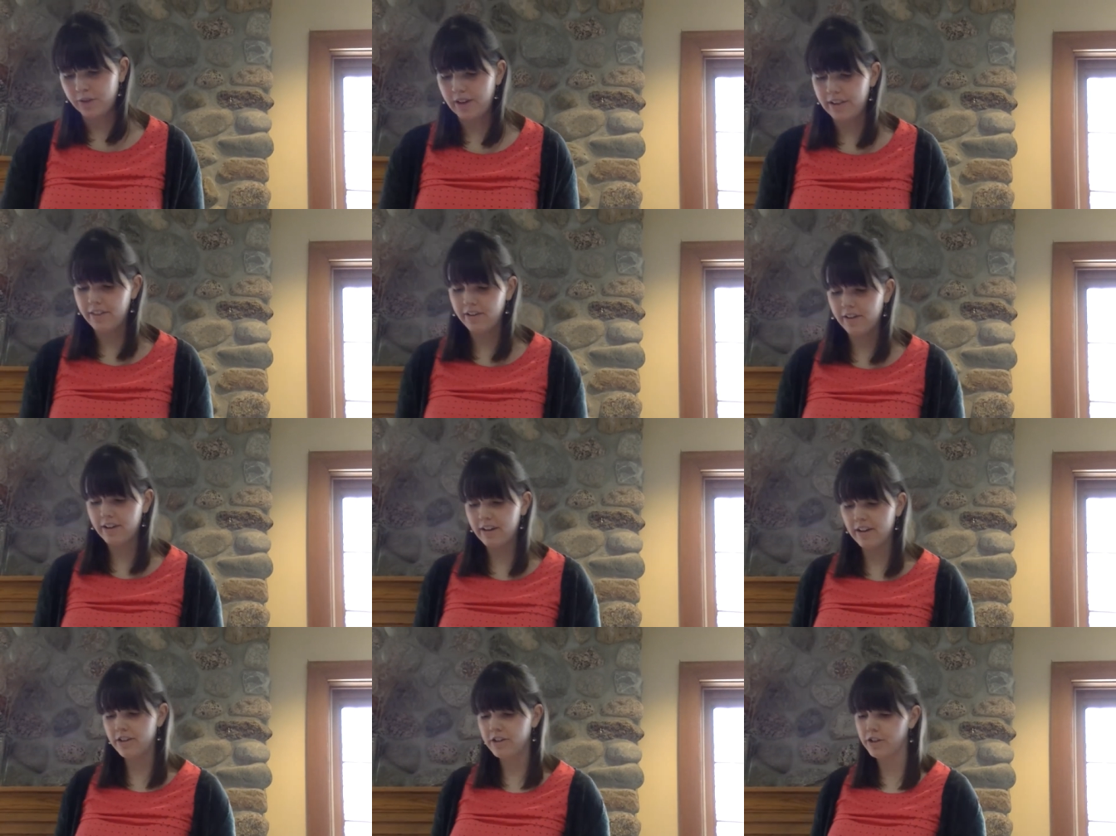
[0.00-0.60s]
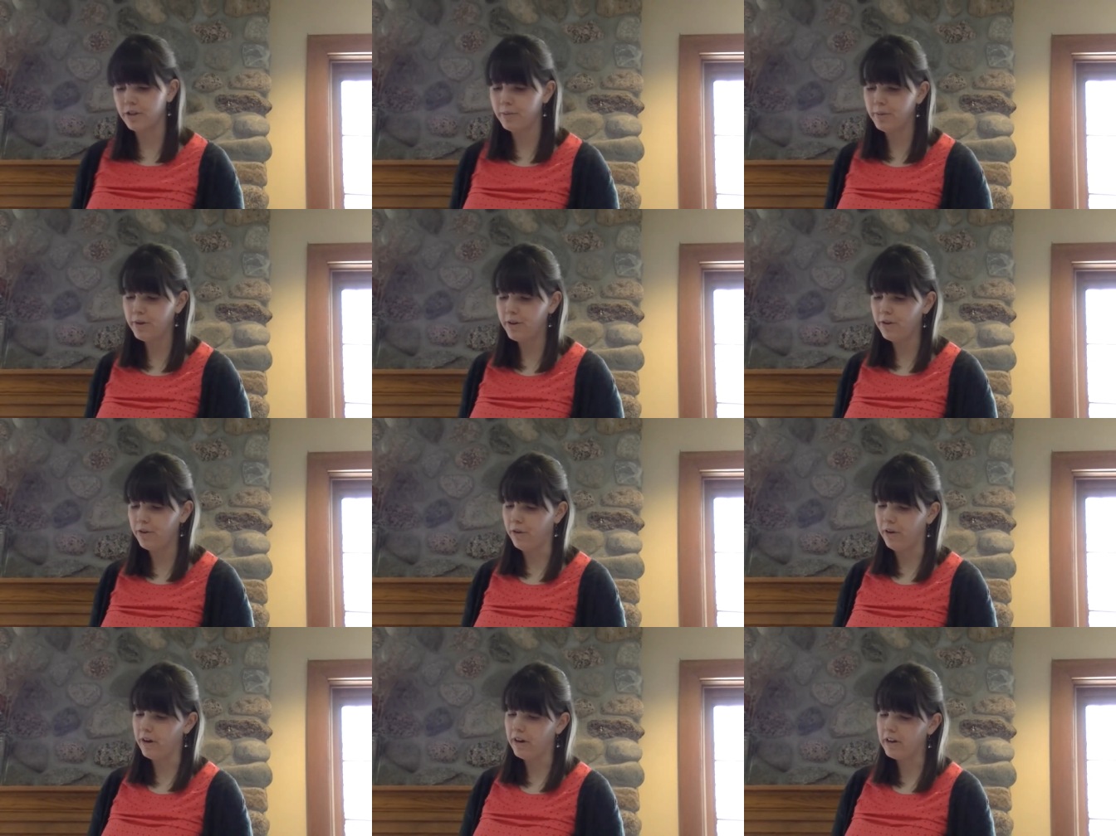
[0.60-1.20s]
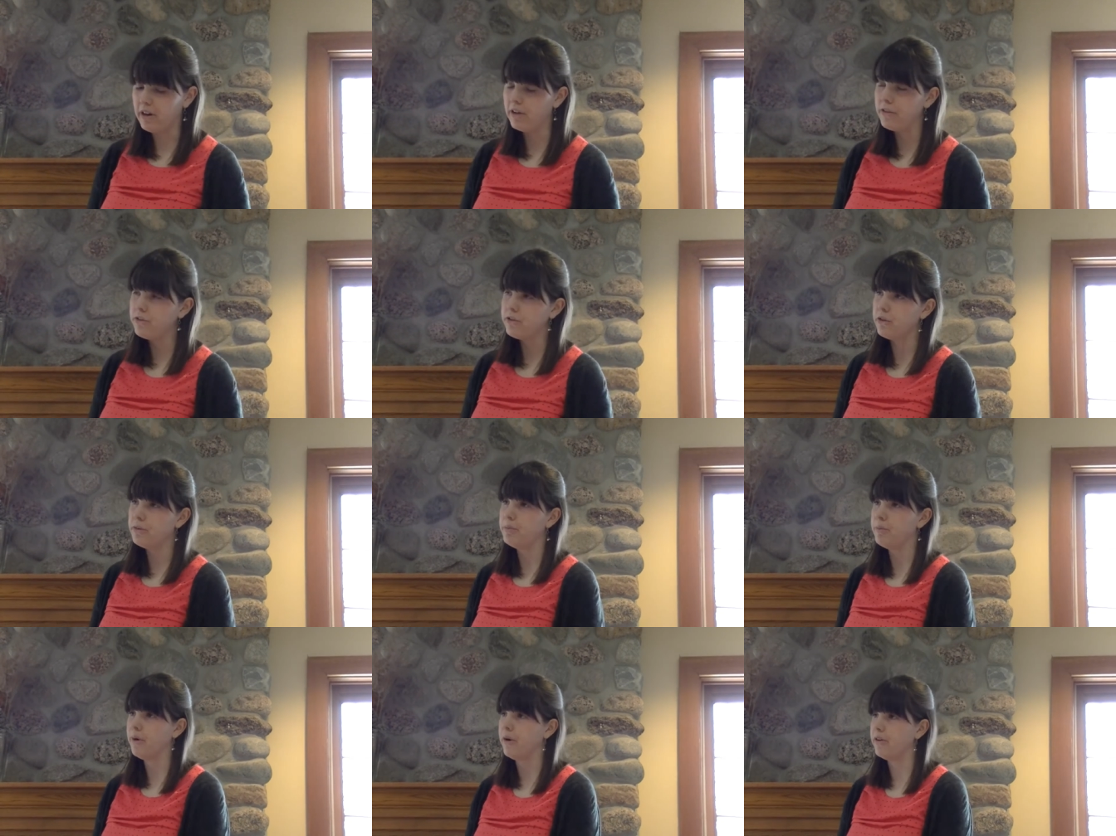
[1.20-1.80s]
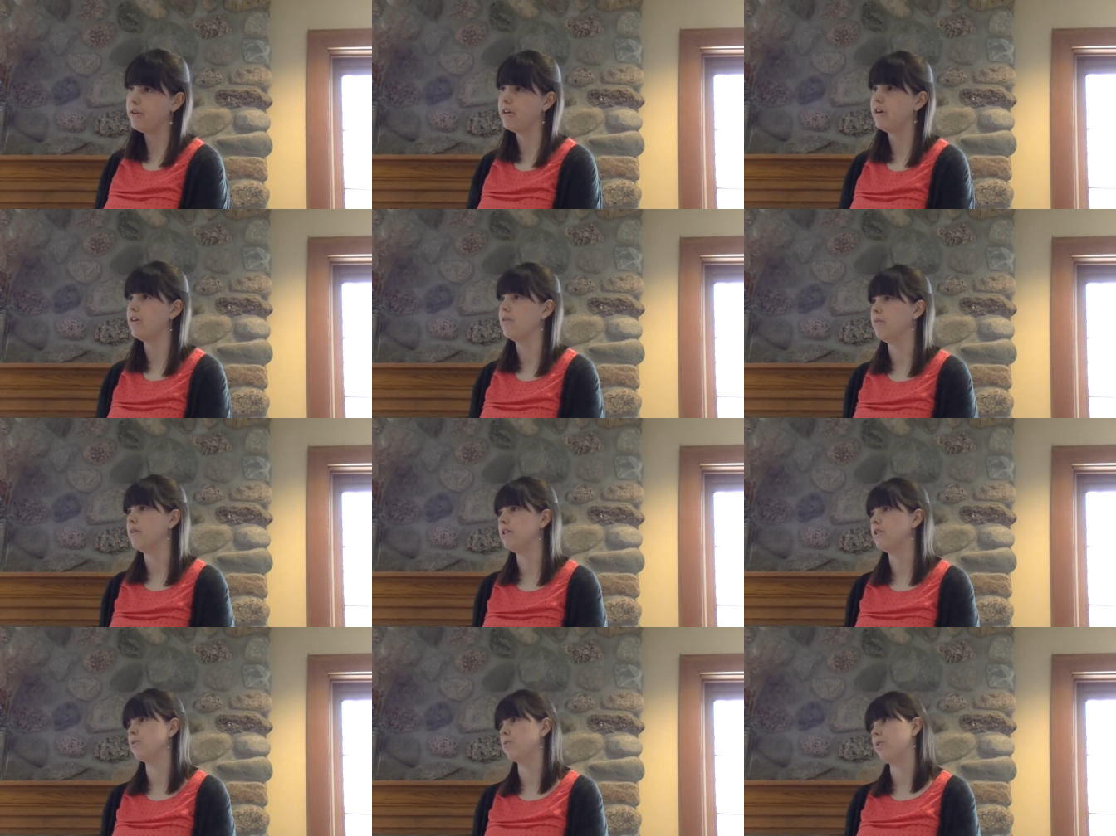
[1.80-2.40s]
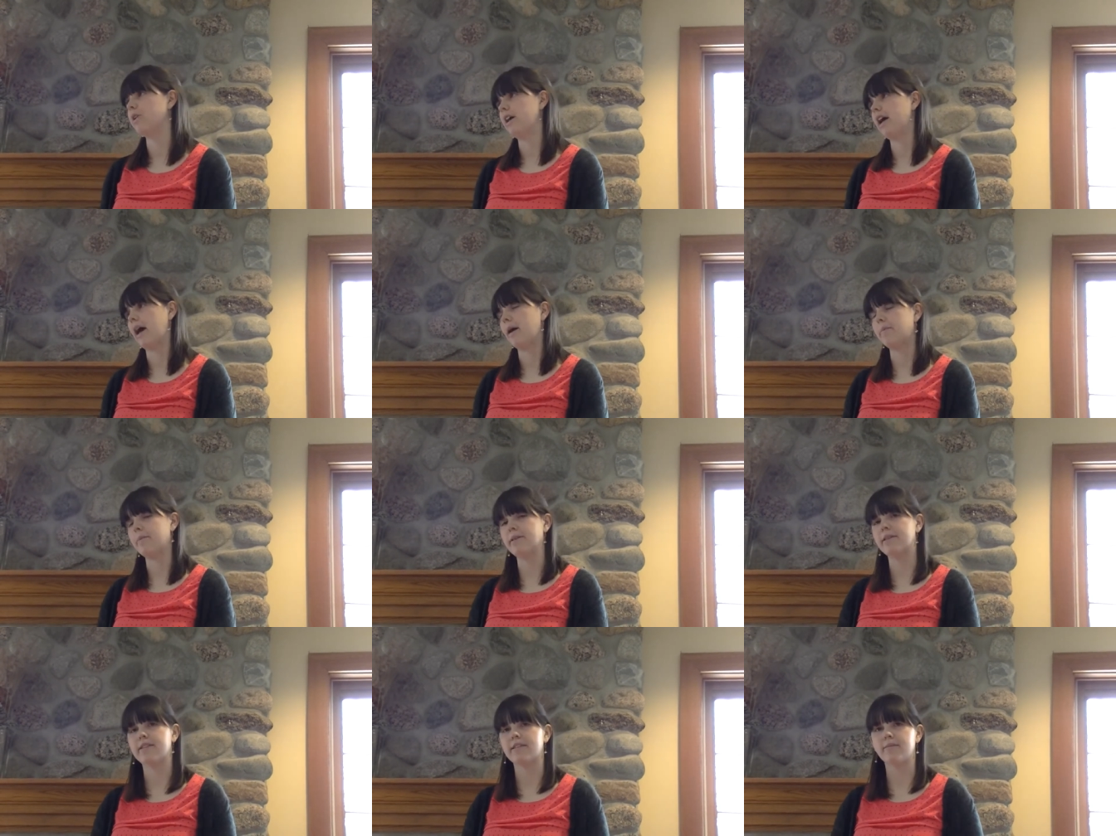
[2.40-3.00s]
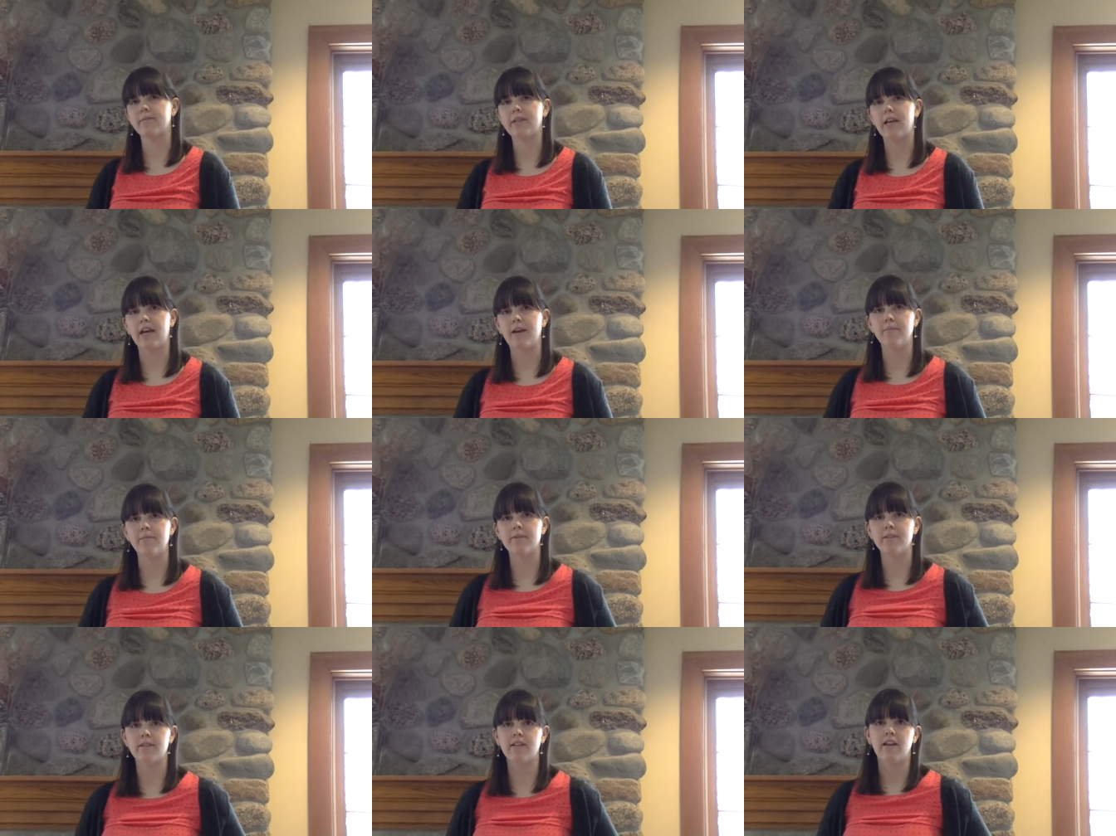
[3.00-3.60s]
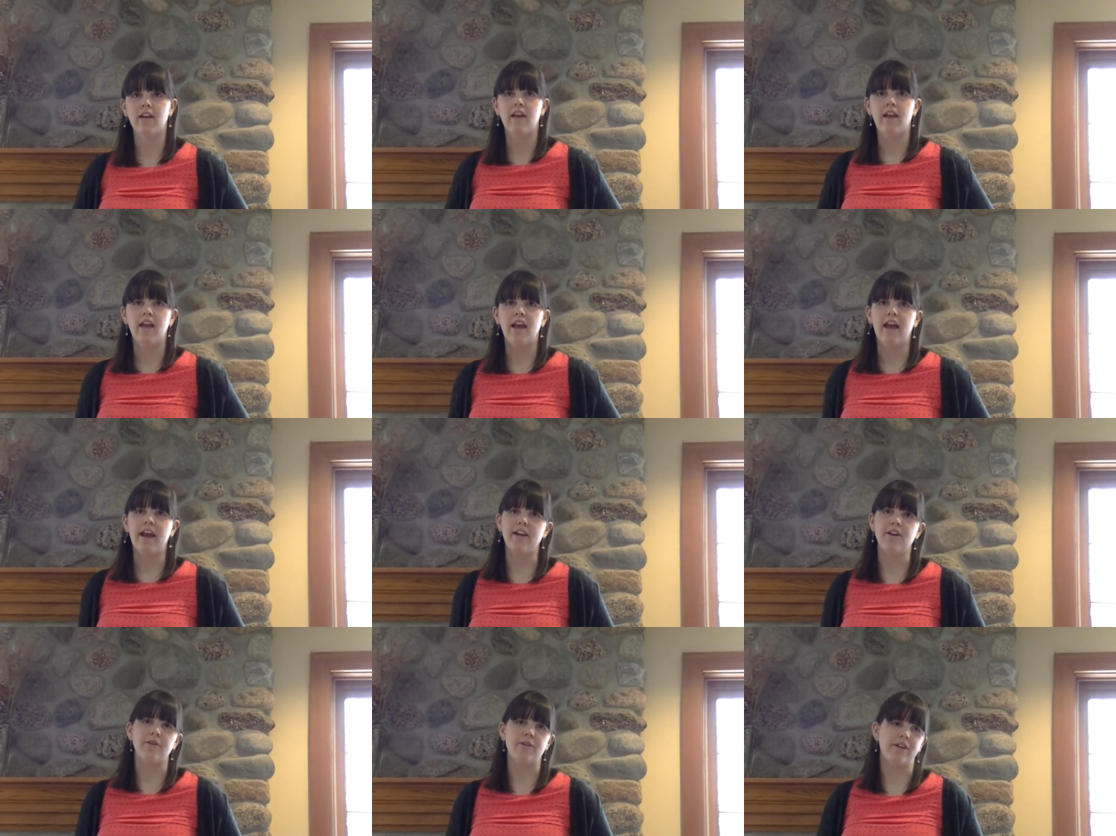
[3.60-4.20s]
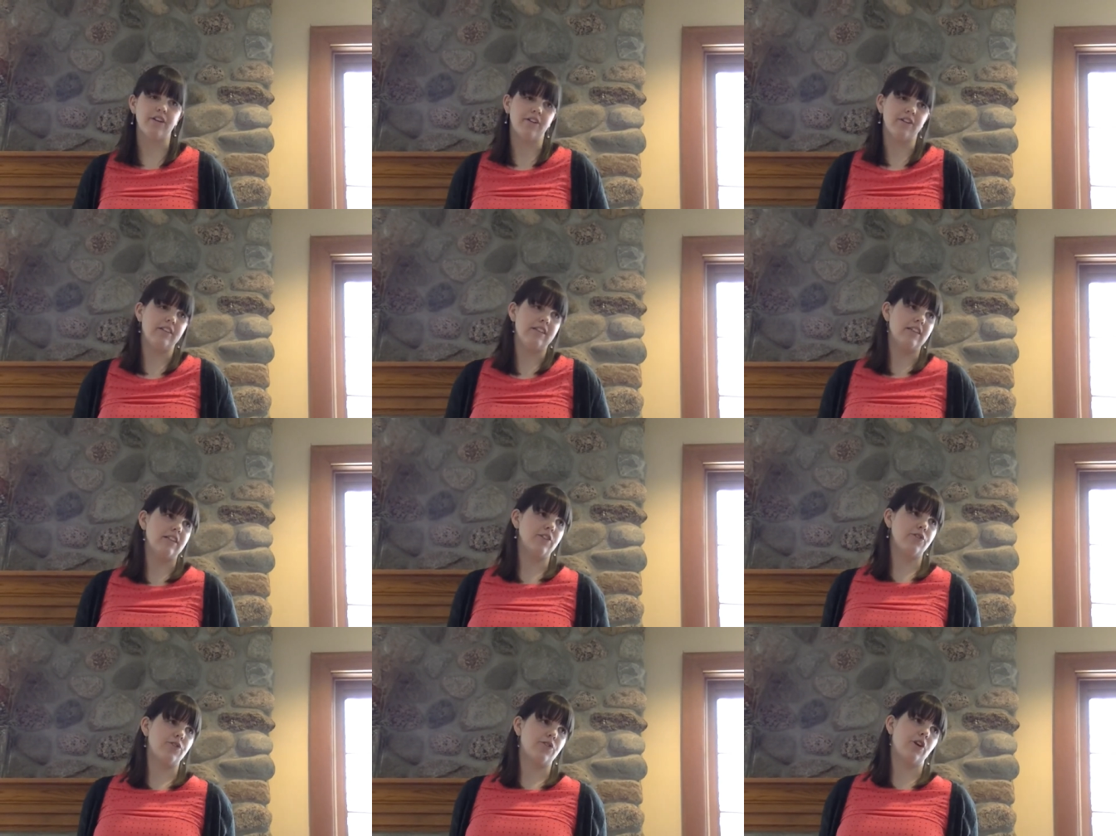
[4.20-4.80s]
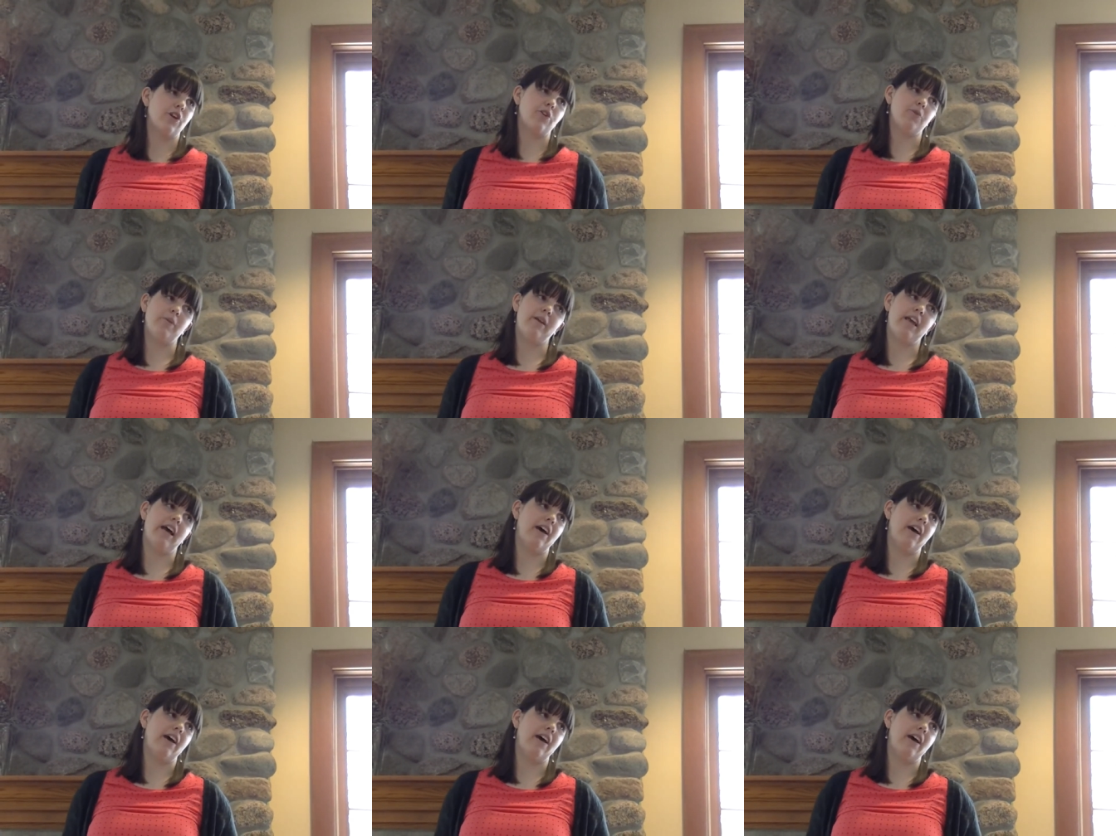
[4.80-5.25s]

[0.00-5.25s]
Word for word: to either an interpreter or a cultural broker, which will happen sometimes, I know here in the district we